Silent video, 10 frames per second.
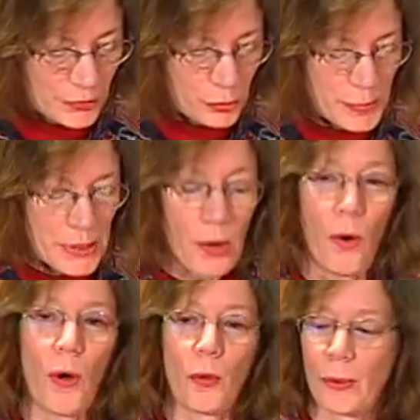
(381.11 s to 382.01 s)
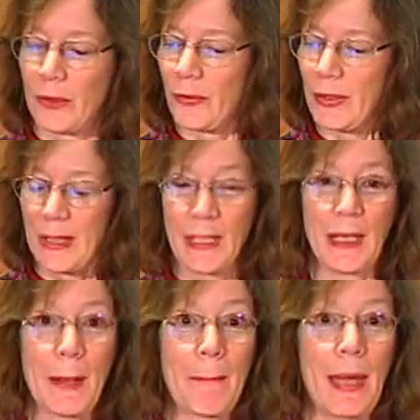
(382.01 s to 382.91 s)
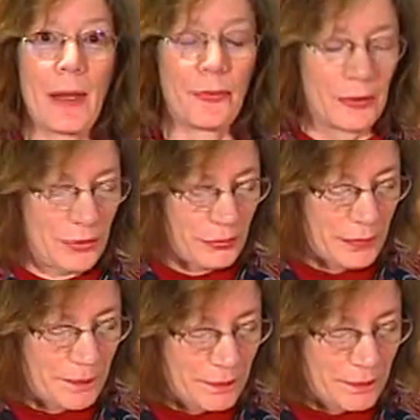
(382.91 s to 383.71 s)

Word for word: To be always in passage.